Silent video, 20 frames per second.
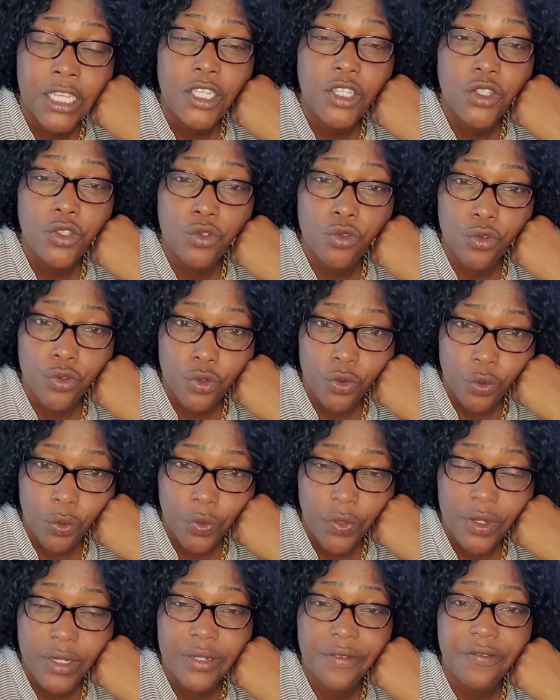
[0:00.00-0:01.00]
You know
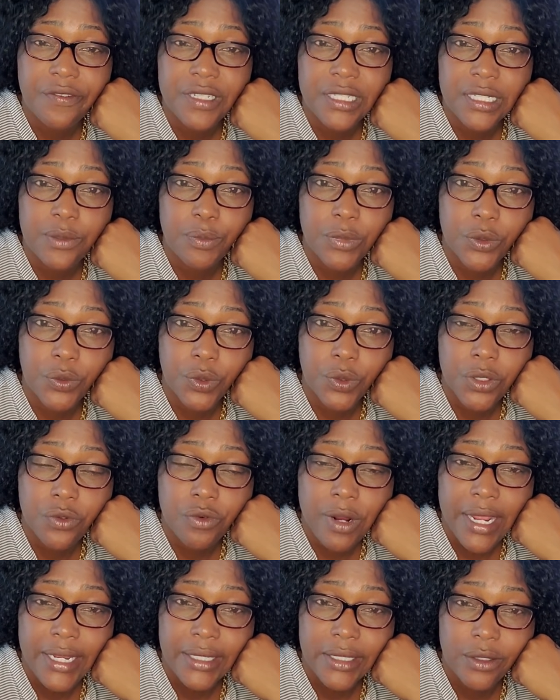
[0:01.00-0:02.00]
the difference between
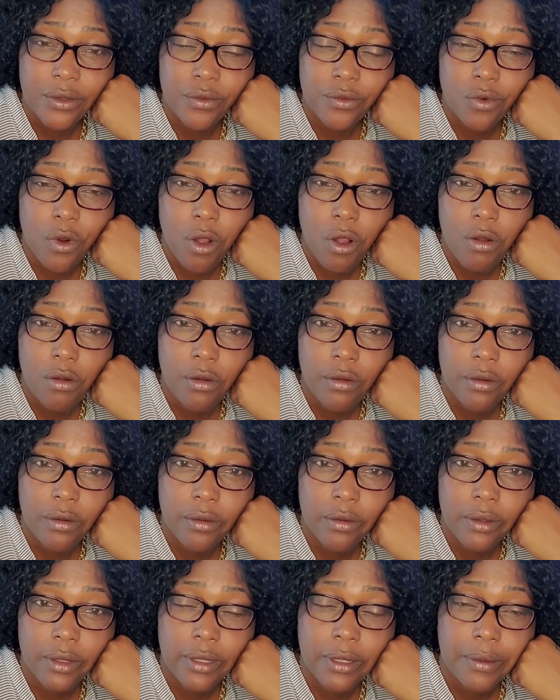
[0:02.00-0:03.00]
right and wrong,
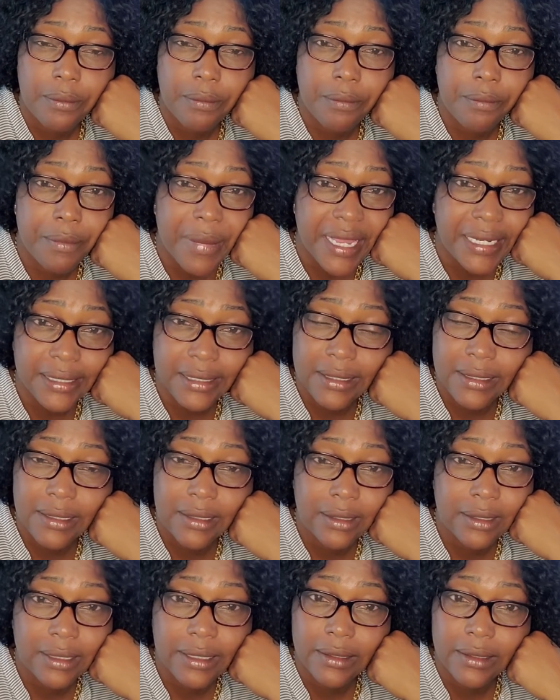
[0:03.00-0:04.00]

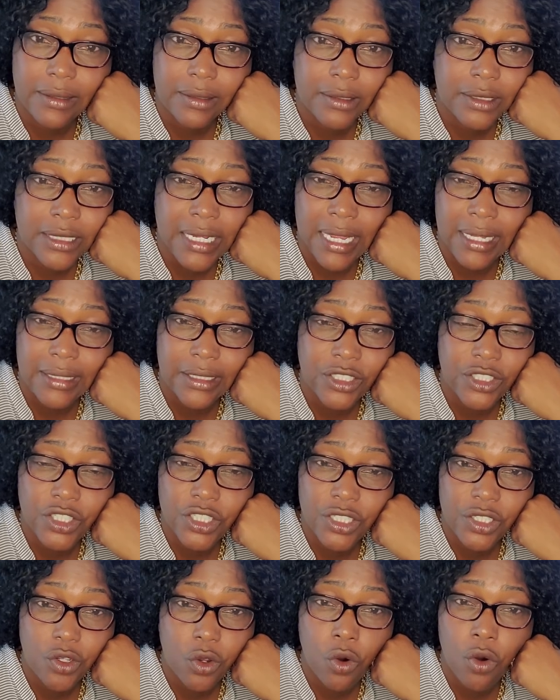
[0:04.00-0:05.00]
mental
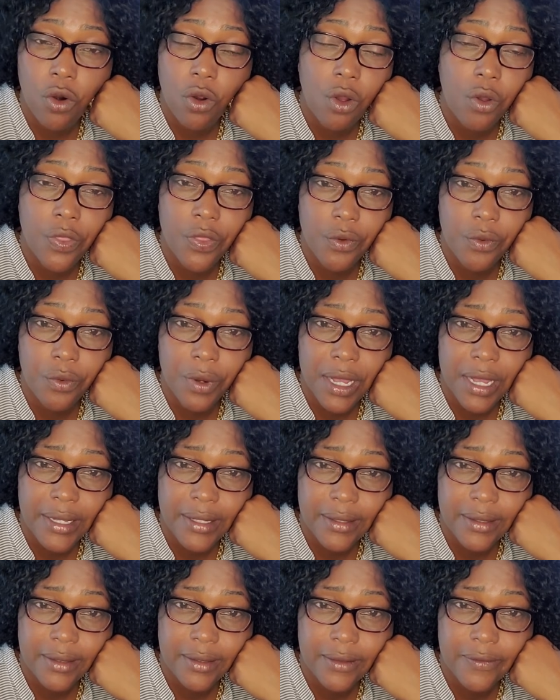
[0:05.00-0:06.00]
challenges or
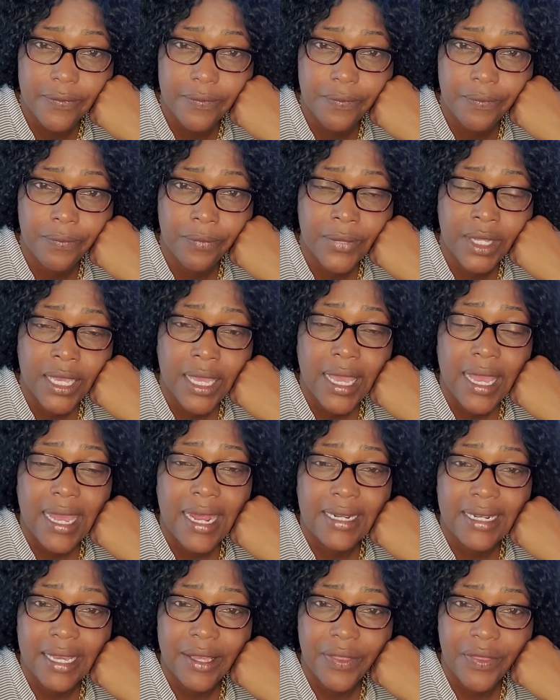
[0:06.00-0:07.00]
otherwise.
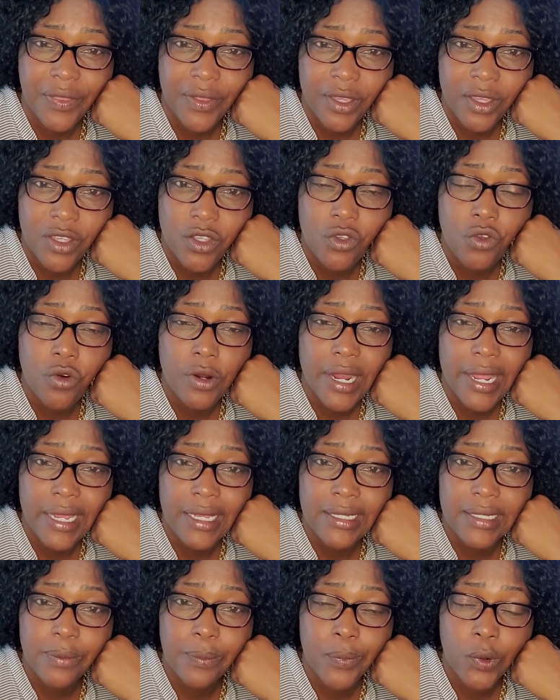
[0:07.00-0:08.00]
And I think you're
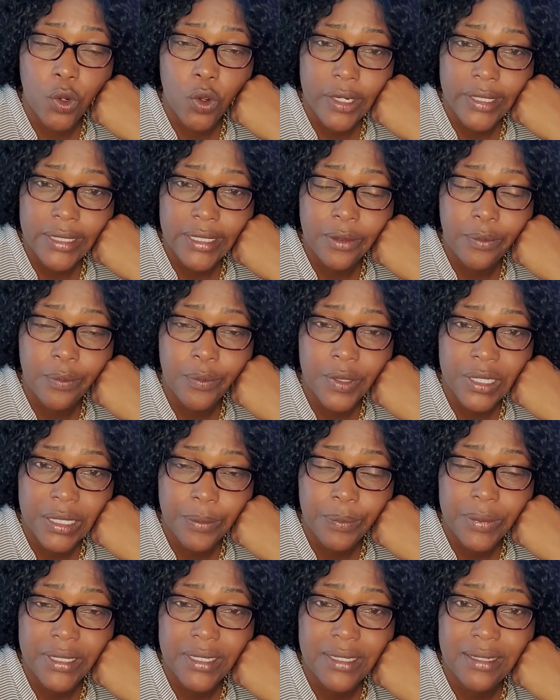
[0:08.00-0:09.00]
exploiting
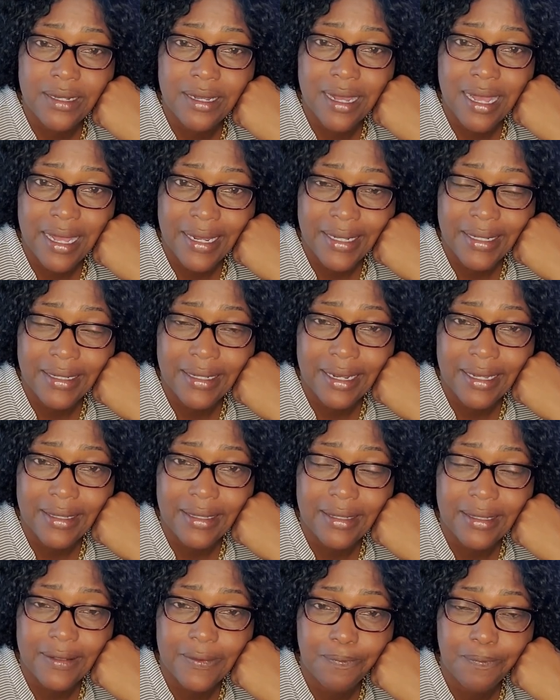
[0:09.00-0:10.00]
people's kindness.